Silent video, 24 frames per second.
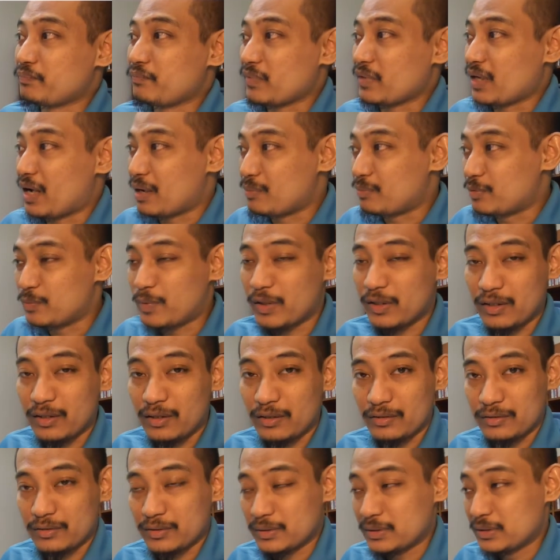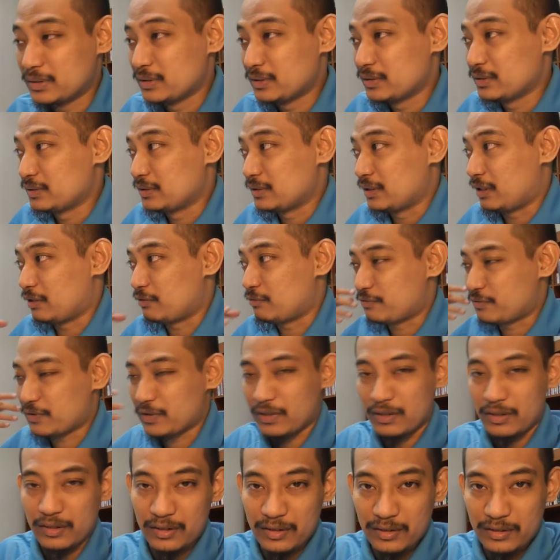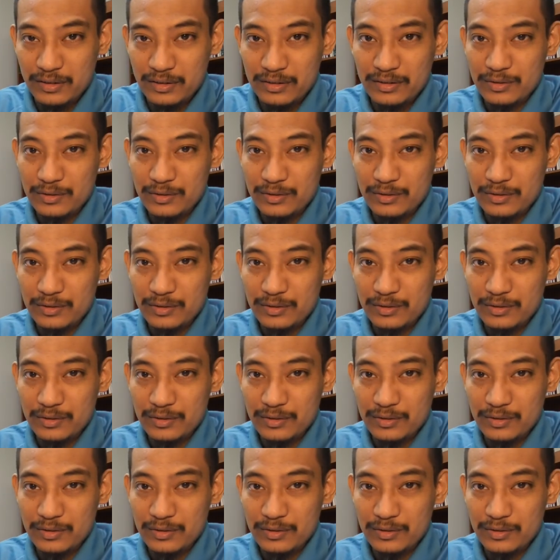Abu Bakar infaq,